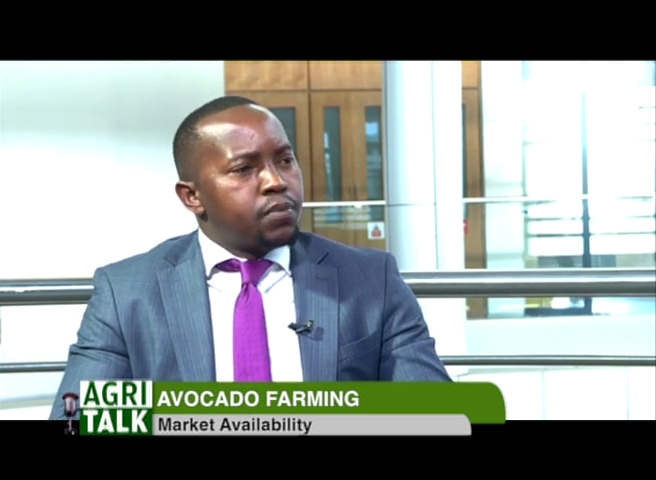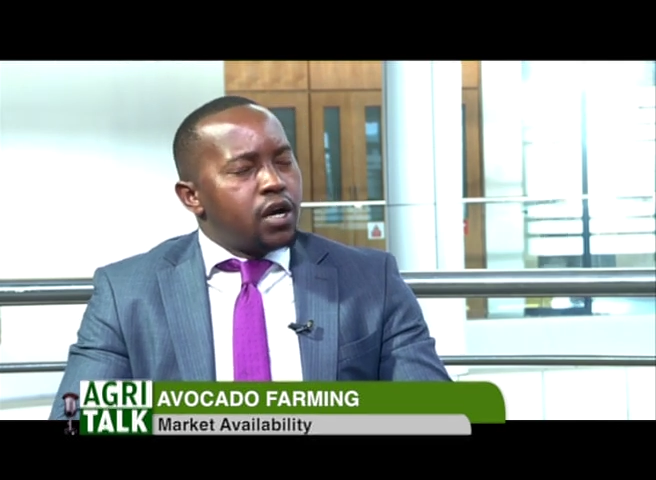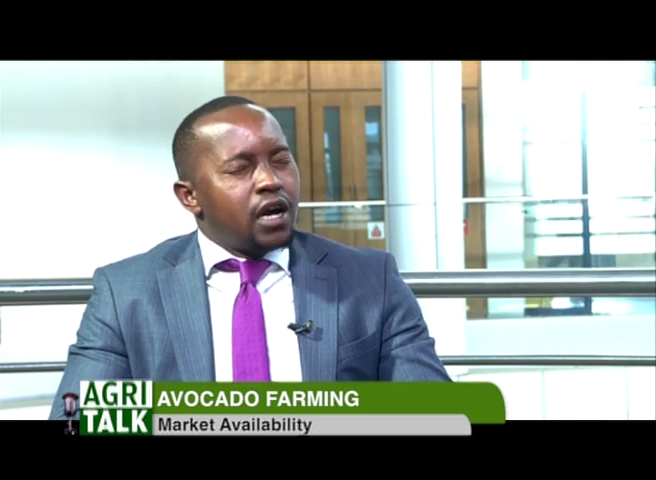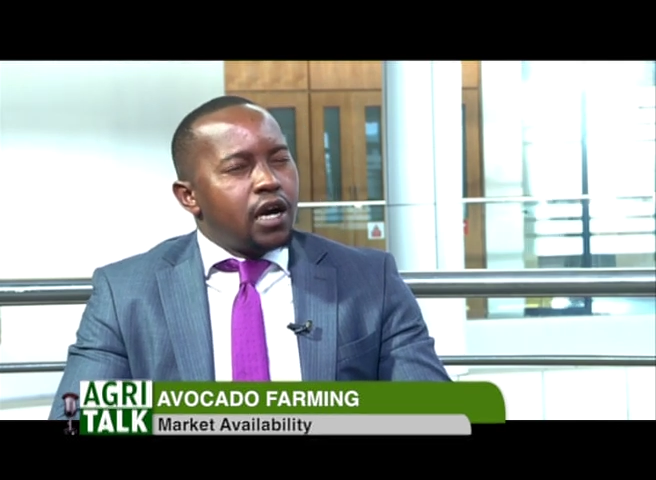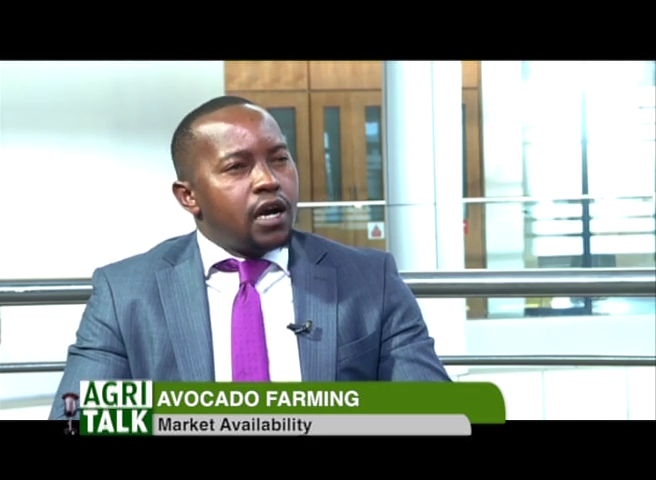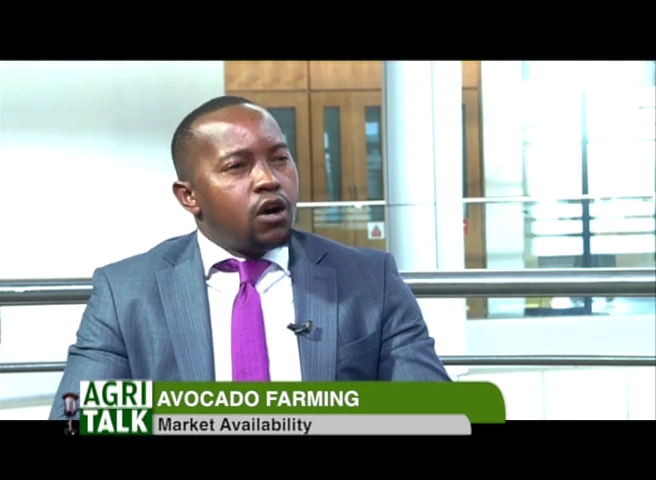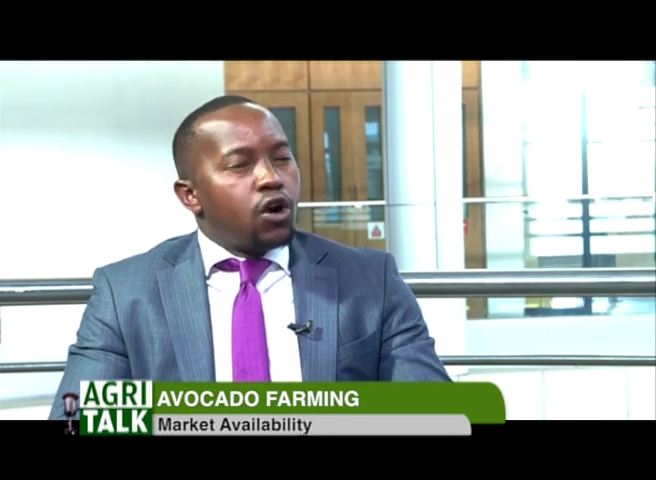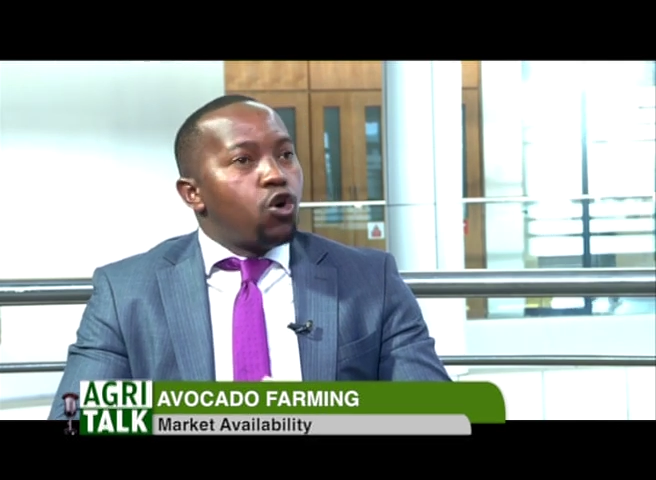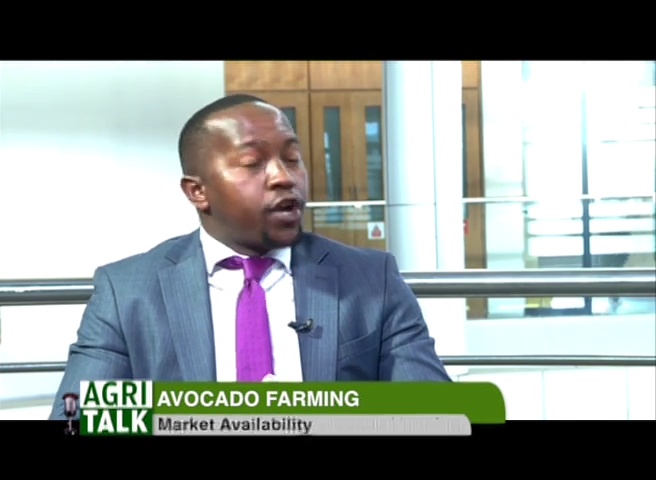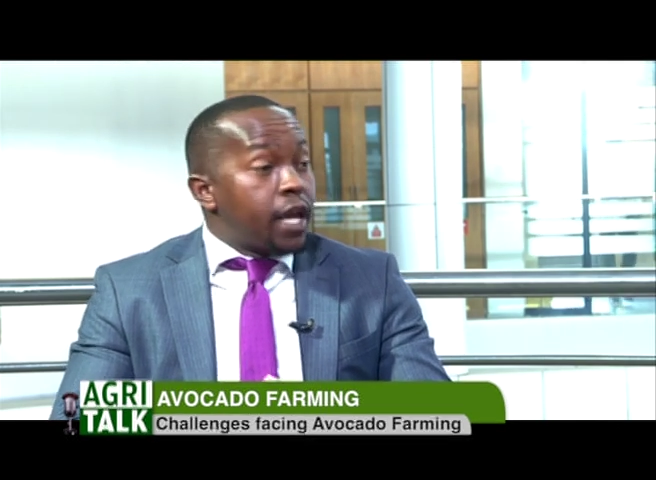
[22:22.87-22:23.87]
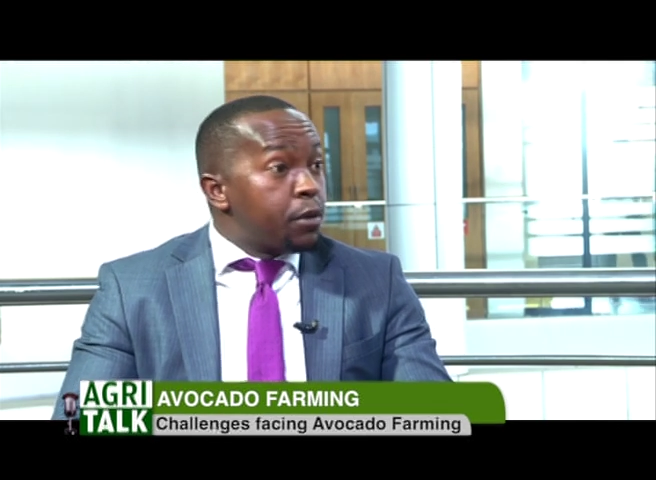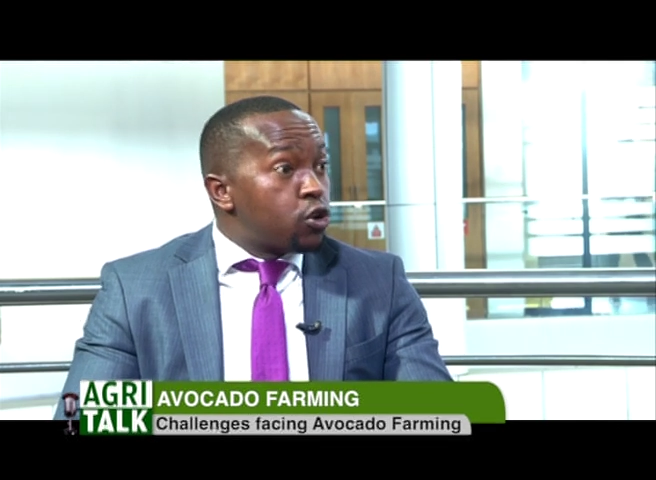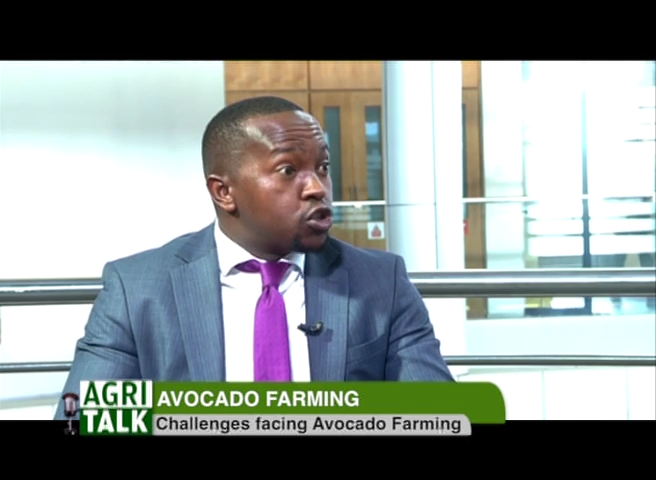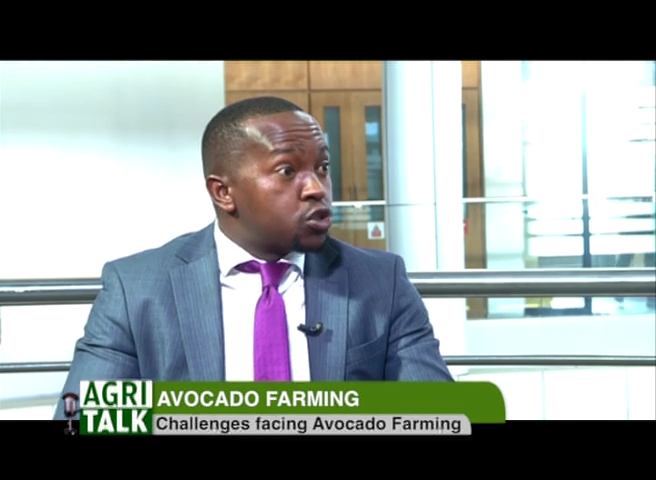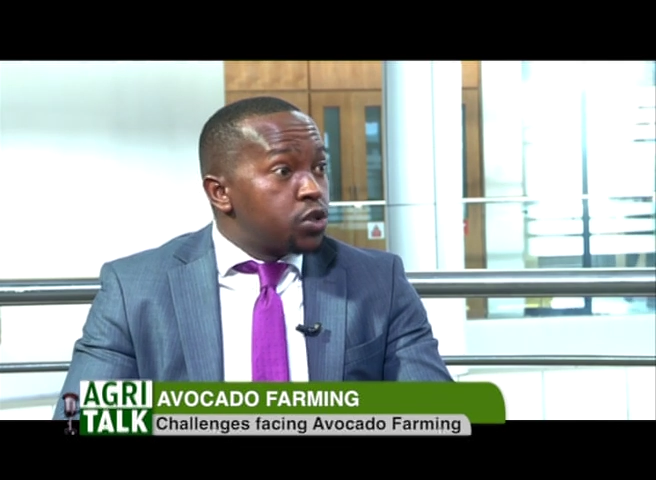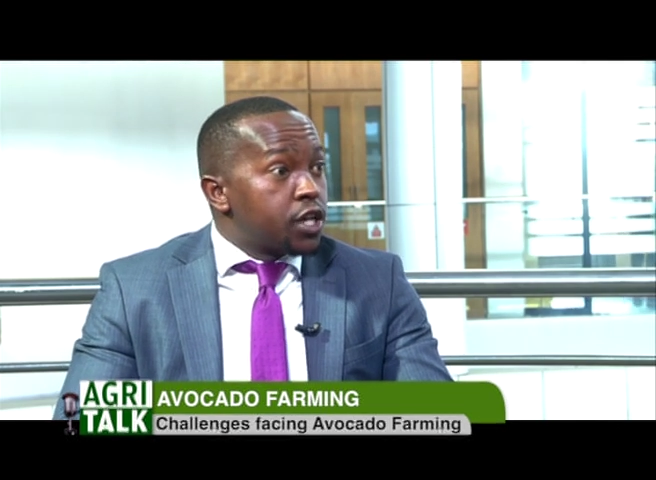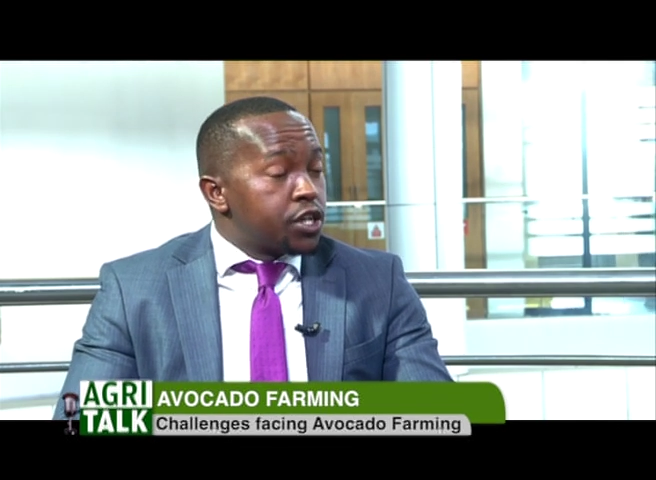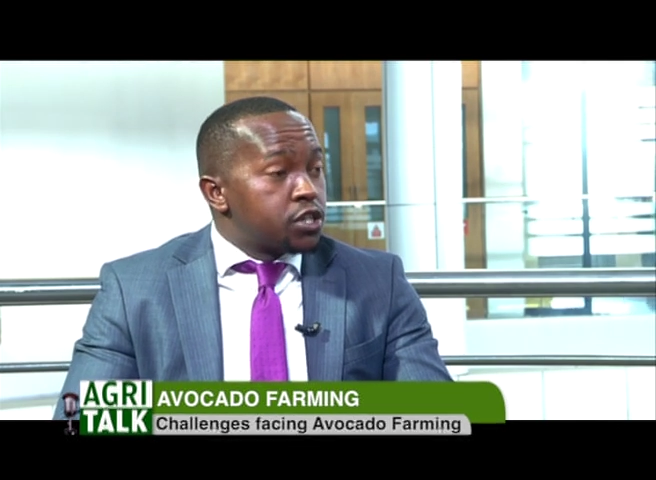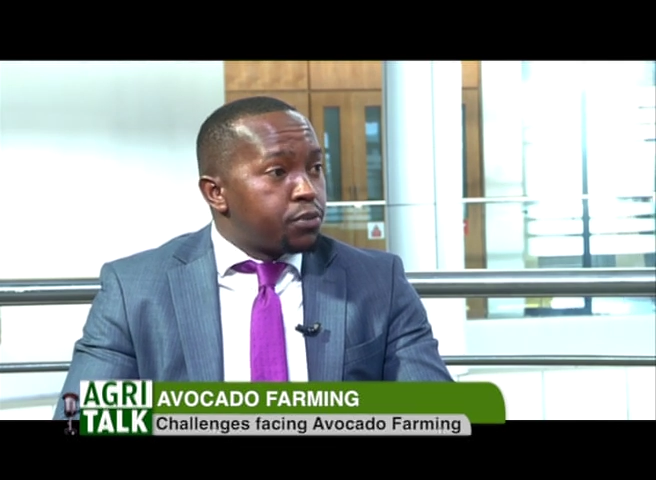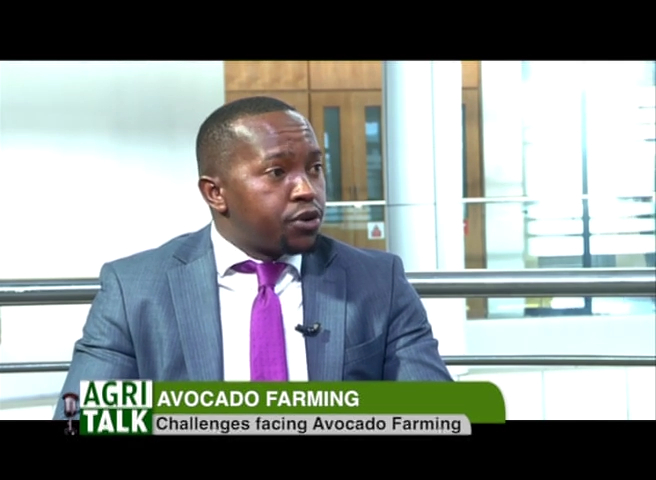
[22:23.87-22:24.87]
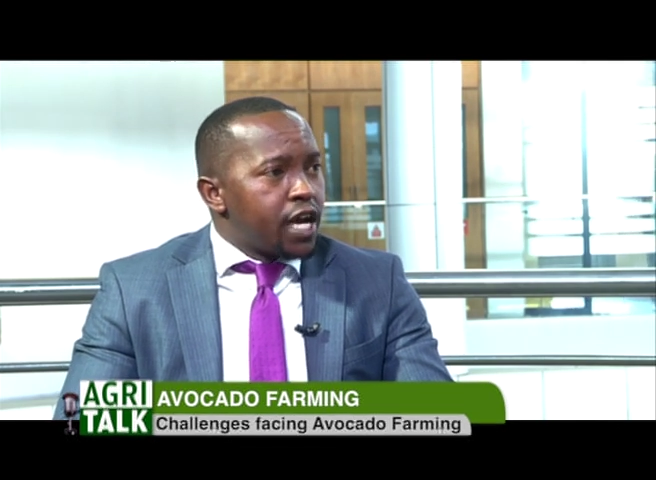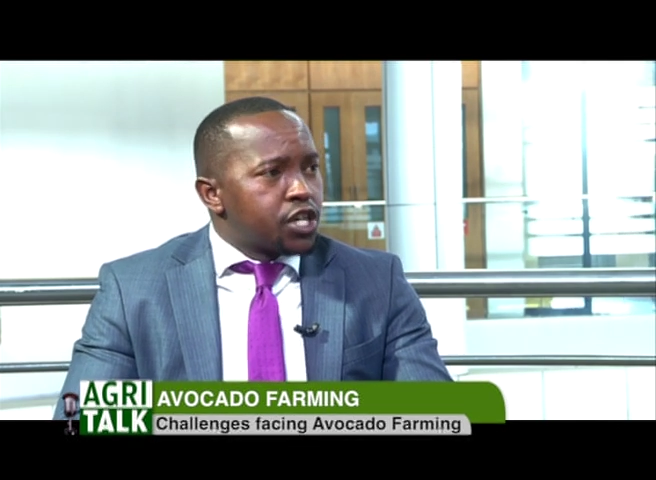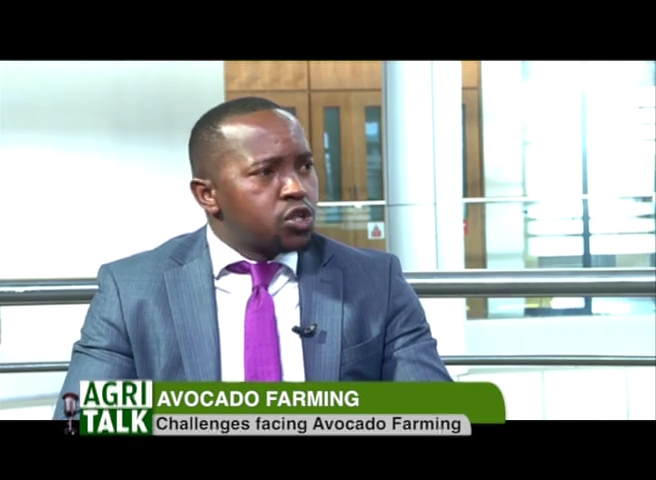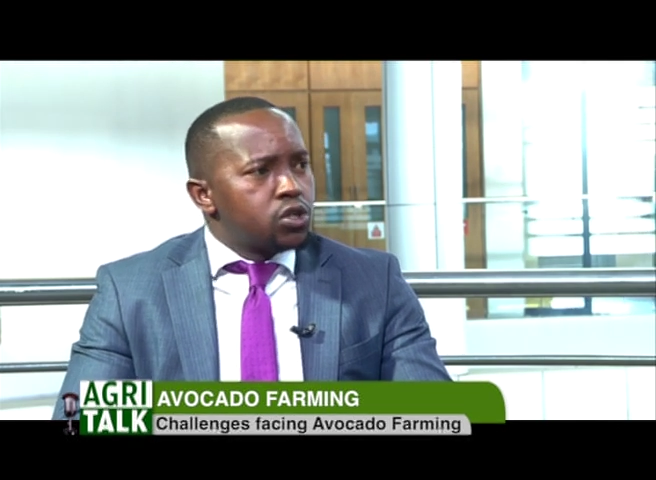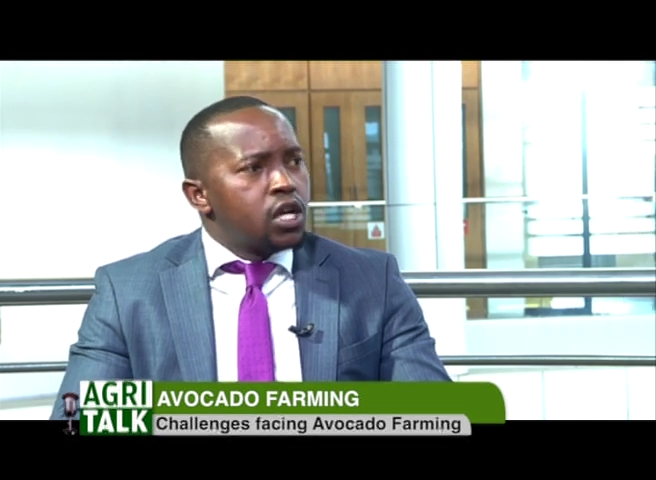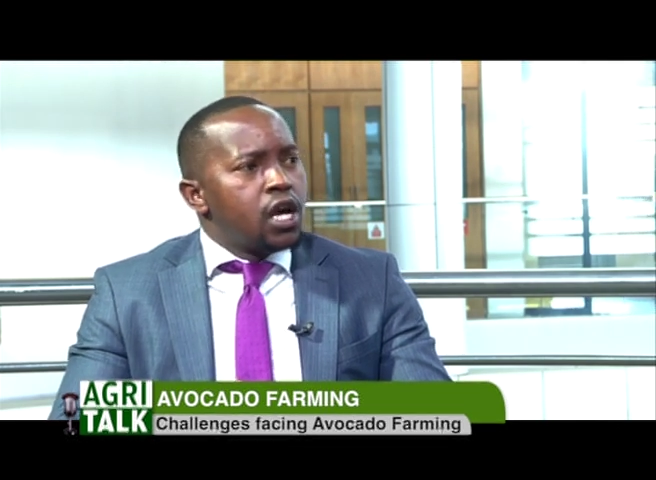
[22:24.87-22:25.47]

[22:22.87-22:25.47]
or chemicals to increase production,